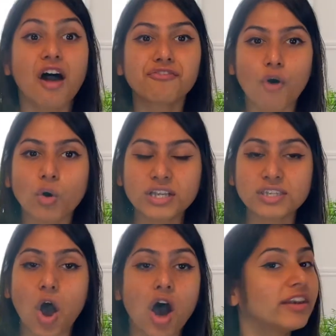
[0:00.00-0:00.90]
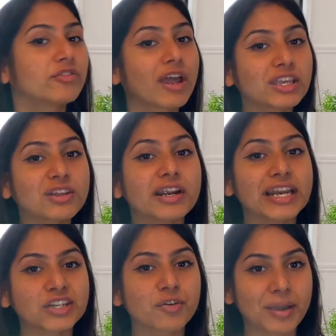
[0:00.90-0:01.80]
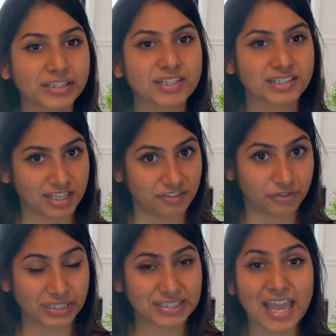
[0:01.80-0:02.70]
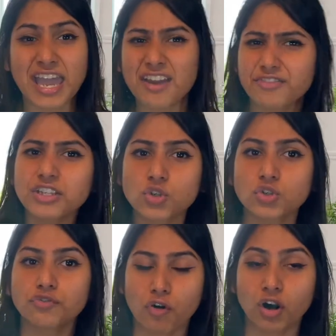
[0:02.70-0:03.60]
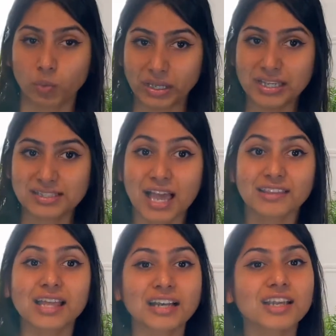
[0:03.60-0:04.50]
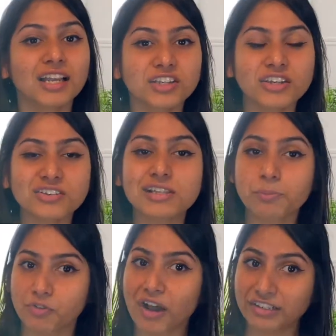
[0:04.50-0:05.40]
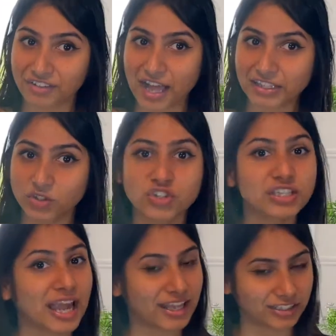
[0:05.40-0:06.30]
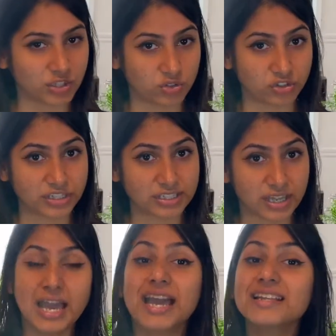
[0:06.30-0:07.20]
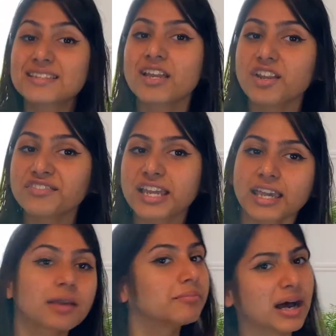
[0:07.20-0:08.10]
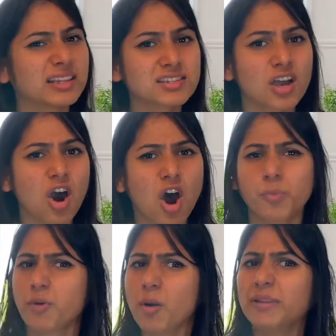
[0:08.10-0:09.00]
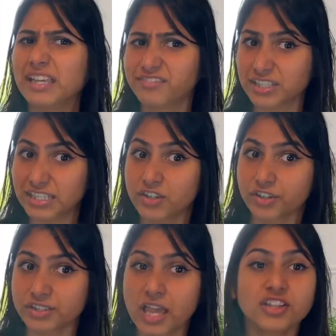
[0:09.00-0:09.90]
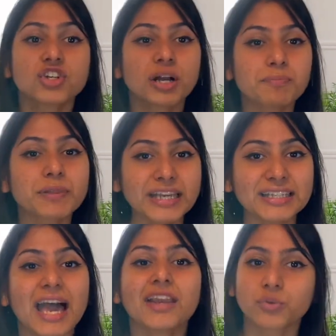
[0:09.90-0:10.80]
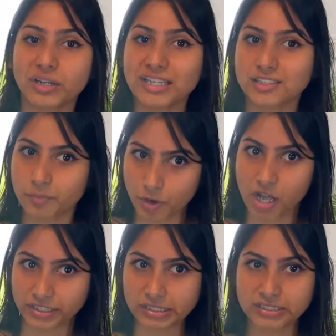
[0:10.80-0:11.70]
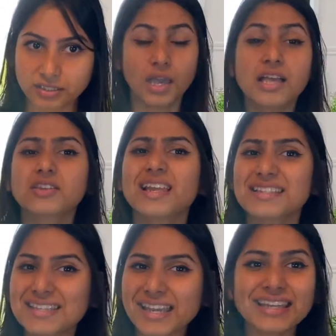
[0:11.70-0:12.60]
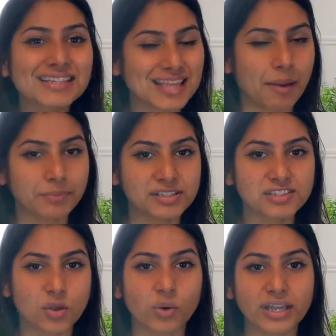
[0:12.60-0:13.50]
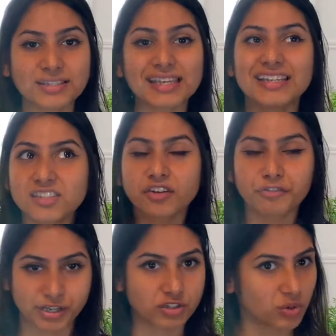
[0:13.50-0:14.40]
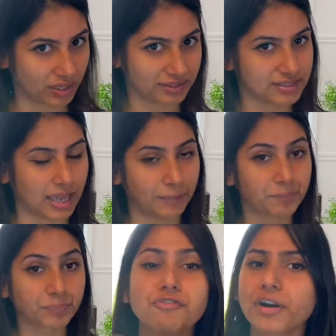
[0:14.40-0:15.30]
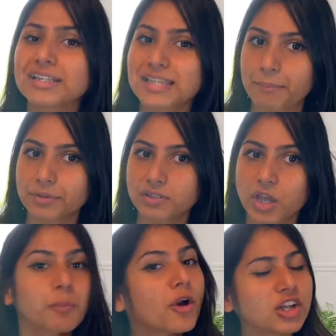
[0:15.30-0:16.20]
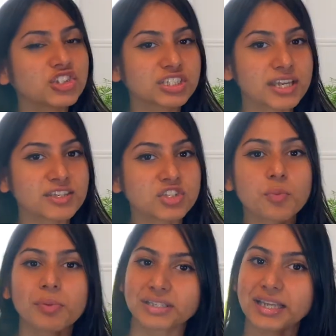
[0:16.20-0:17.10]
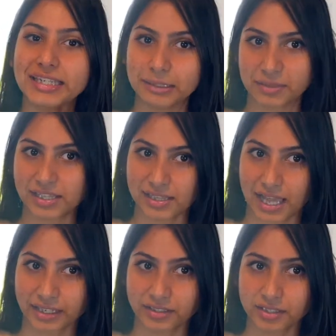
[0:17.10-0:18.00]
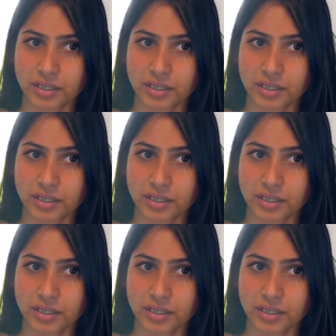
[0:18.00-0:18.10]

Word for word: focus on regular incremental deliveries every two to four weeks that continuously provide value to the end users instead of taking months or probably even years to complete and release a product. So let's take an example so it's easier for you to understand. For example, your project is to build an email client,